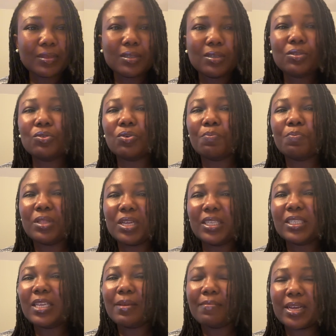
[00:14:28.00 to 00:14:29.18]
So please
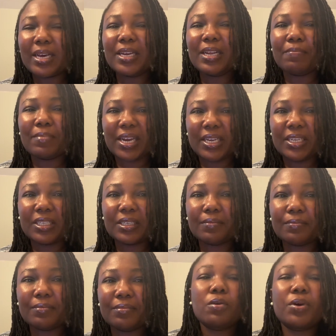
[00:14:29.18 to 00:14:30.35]
keep that in mind.
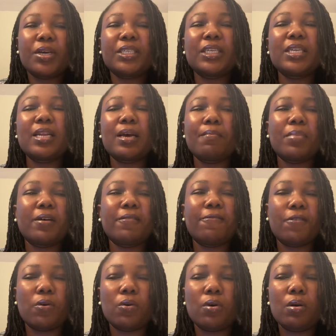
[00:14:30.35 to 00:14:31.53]
Question number
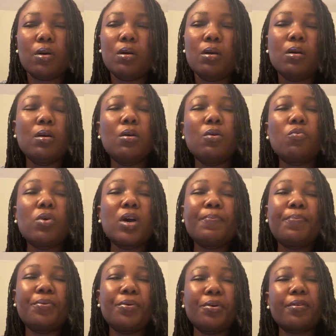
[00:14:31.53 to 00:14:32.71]
4. What
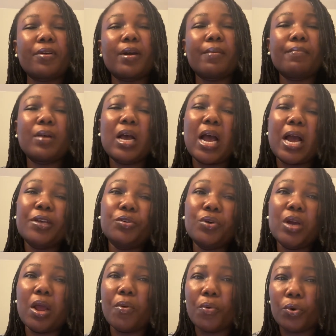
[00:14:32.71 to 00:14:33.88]
program are you
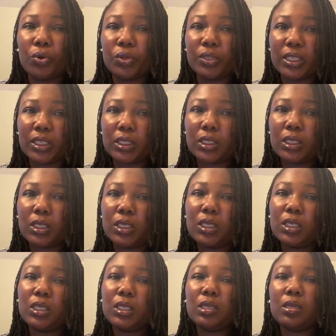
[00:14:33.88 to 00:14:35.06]
enrolled in?
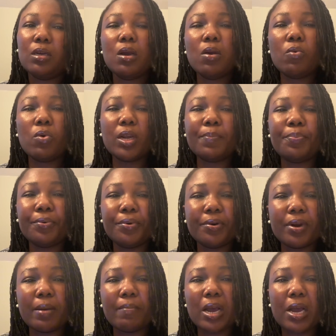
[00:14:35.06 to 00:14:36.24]
What
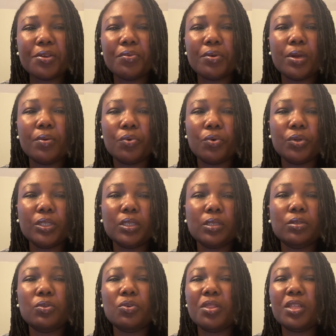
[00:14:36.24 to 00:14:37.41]
program are you enrolled in?
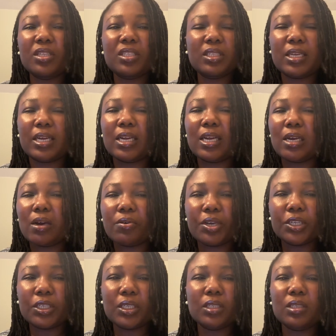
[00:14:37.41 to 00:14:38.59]
So this is another
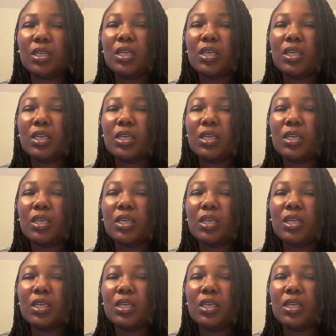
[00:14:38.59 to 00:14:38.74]
question